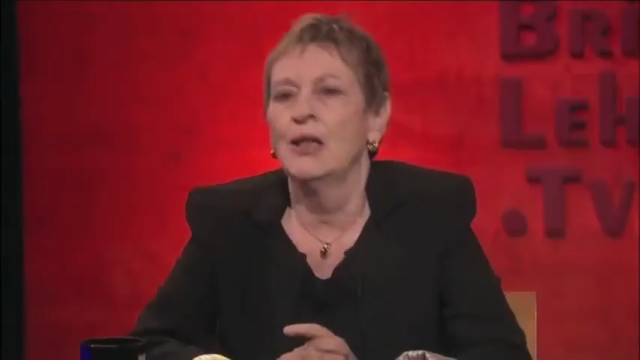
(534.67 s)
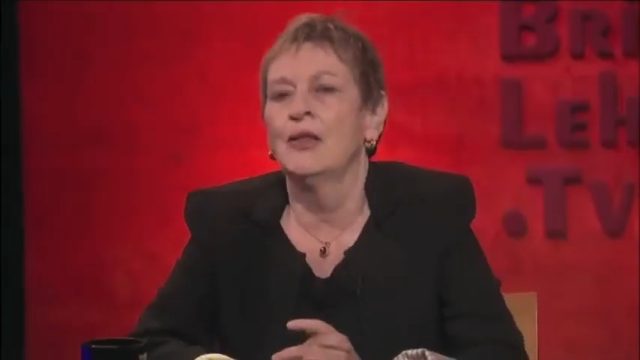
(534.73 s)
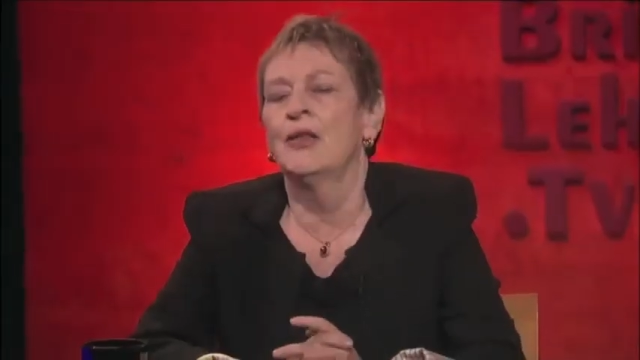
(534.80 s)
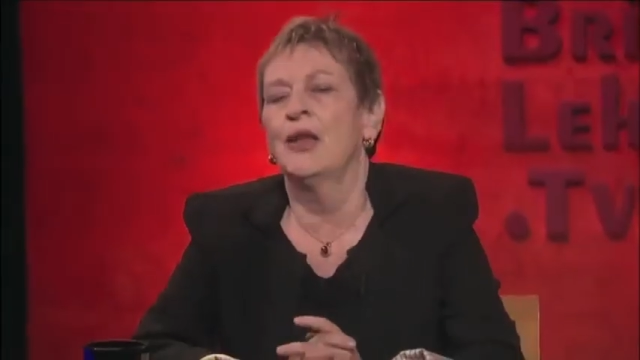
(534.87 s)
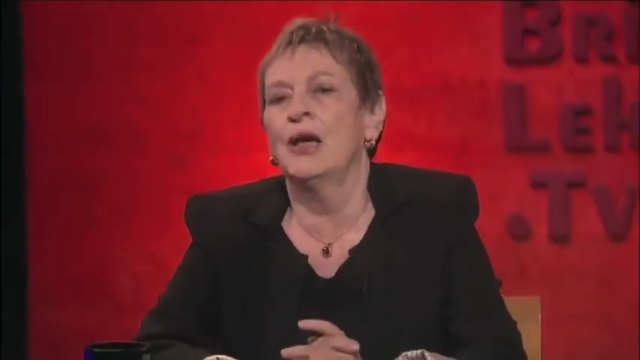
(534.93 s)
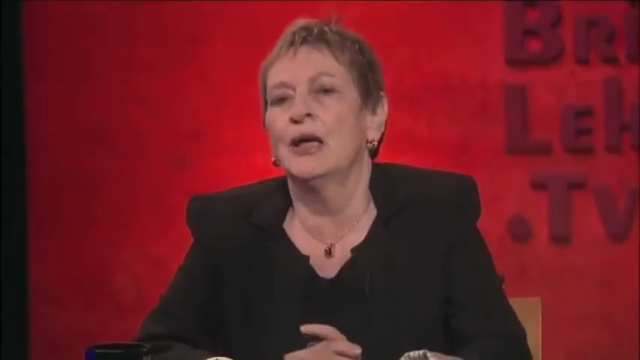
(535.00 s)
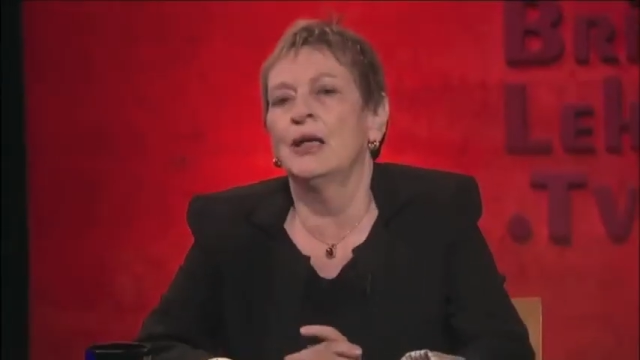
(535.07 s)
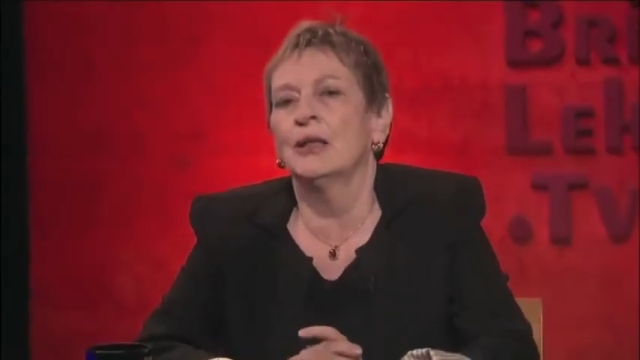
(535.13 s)

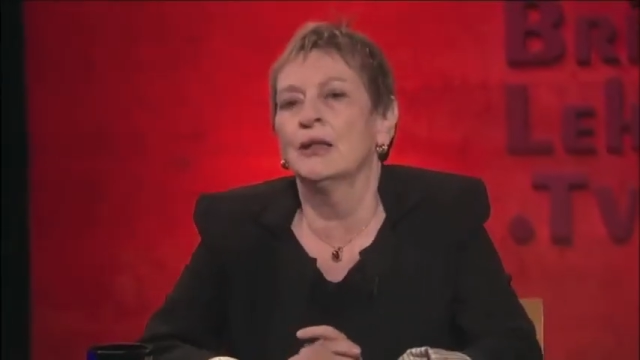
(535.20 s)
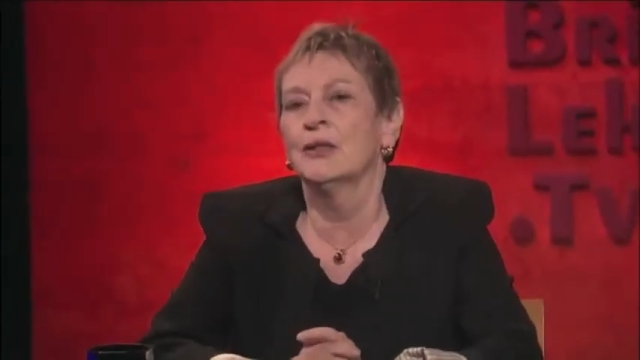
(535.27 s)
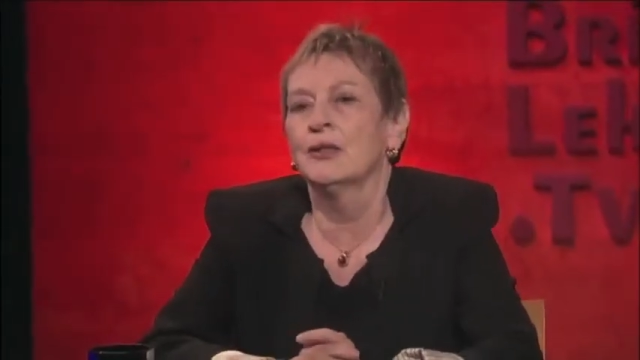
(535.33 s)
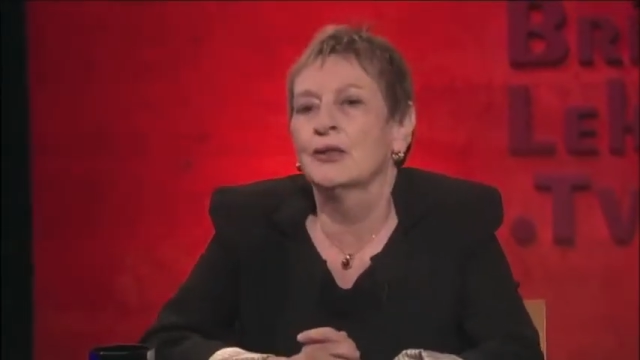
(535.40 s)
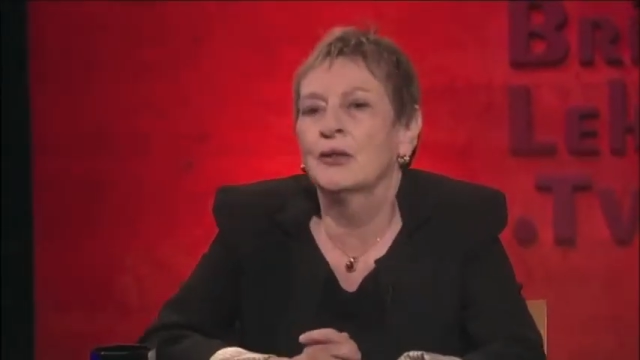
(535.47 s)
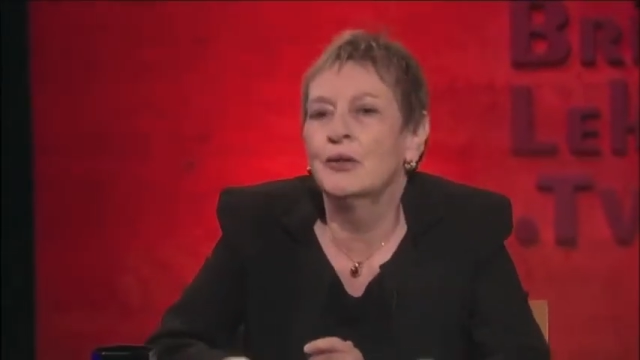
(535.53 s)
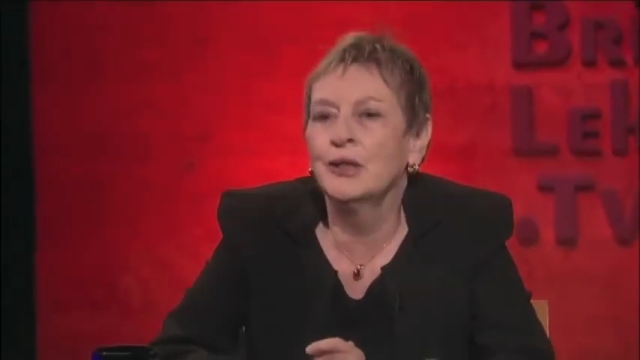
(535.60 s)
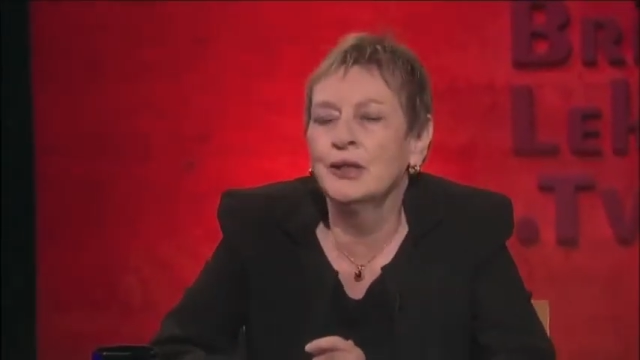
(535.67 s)
That is
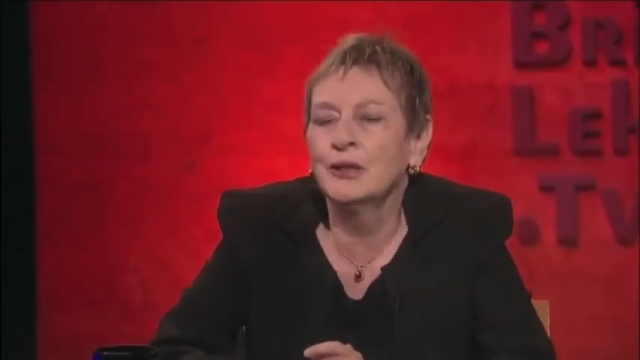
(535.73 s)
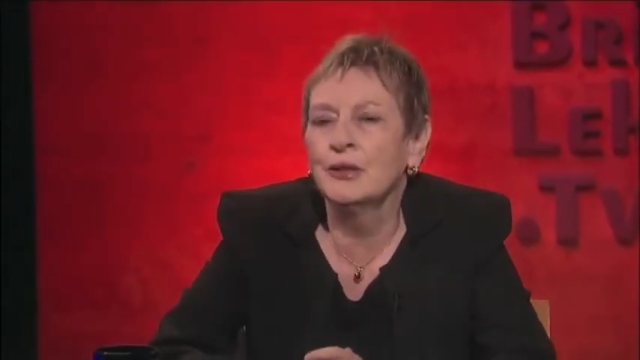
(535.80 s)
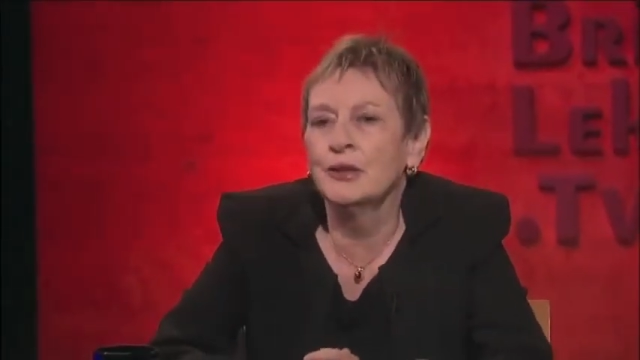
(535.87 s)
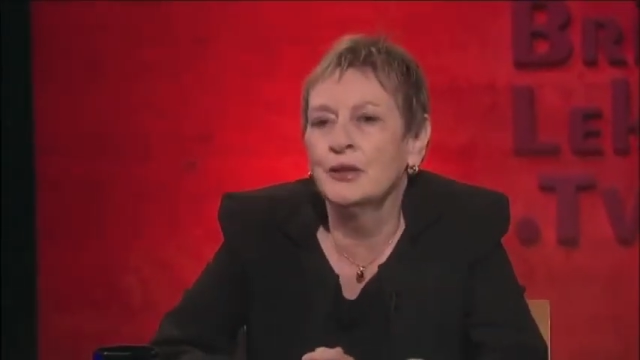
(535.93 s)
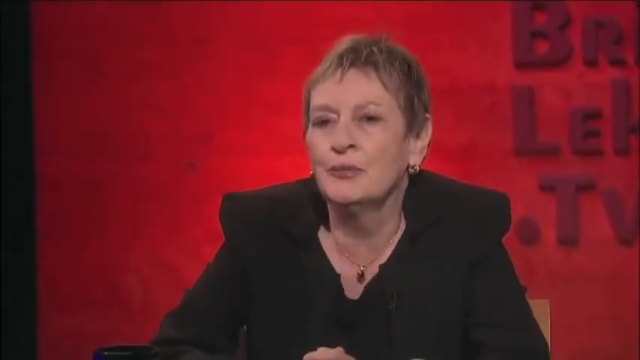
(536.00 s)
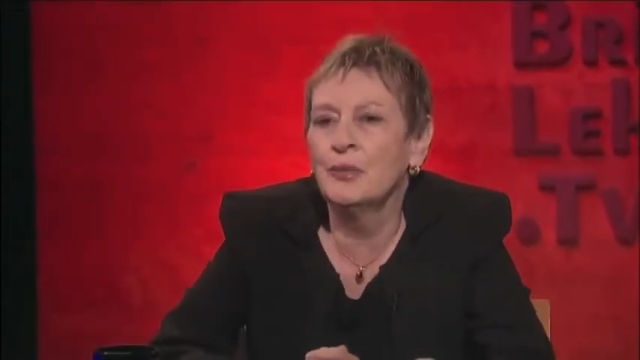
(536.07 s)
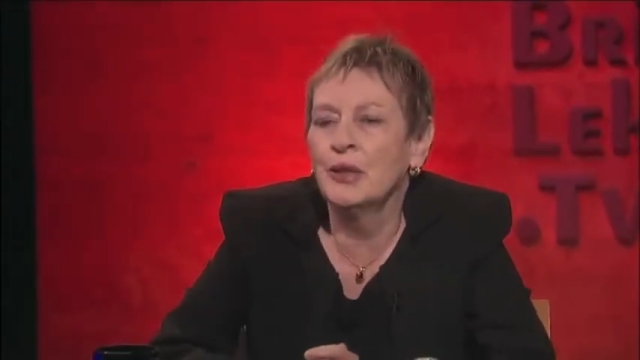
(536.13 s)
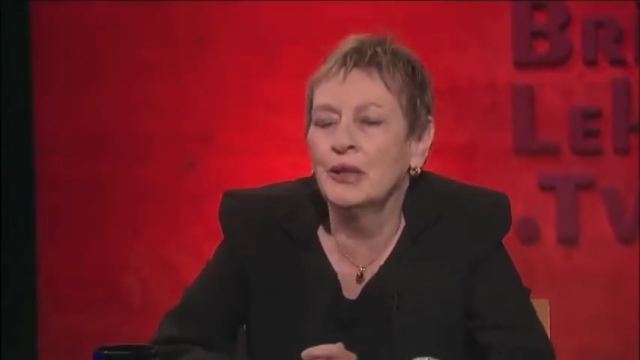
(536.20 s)
going to
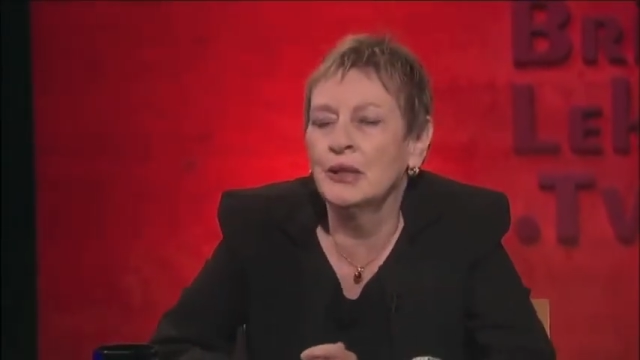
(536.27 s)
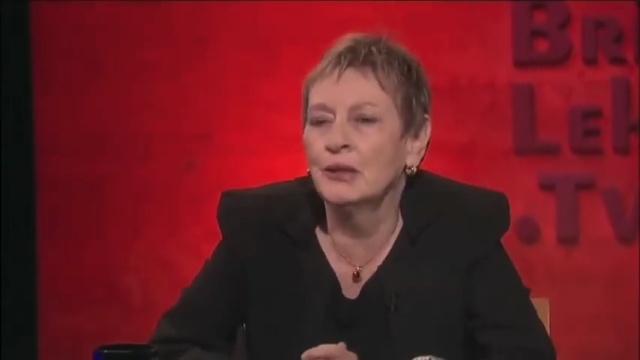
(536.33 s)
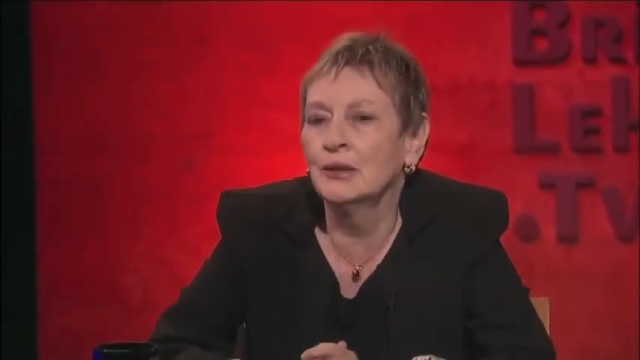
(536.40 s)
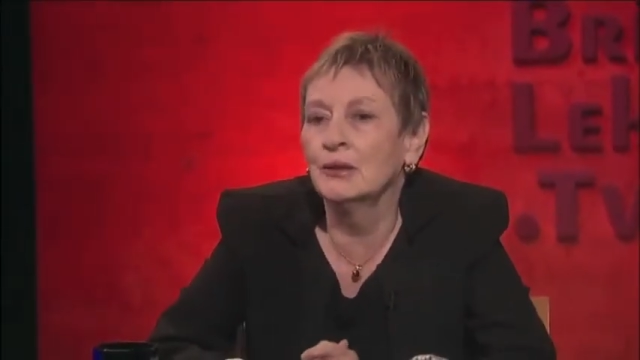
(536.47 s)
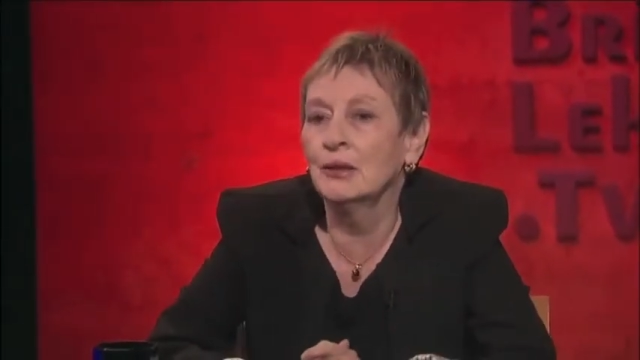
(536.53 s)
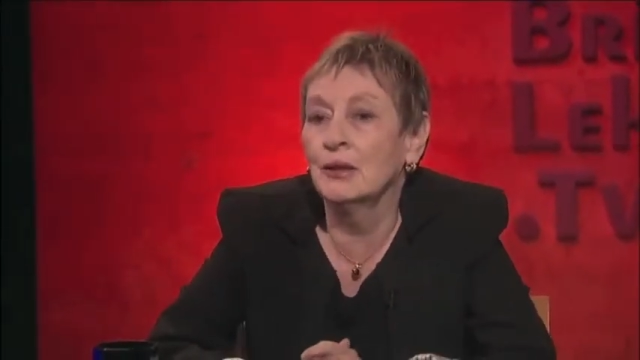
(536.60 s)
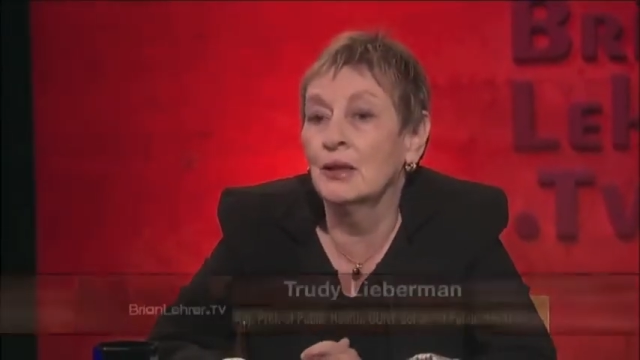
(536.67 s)
depend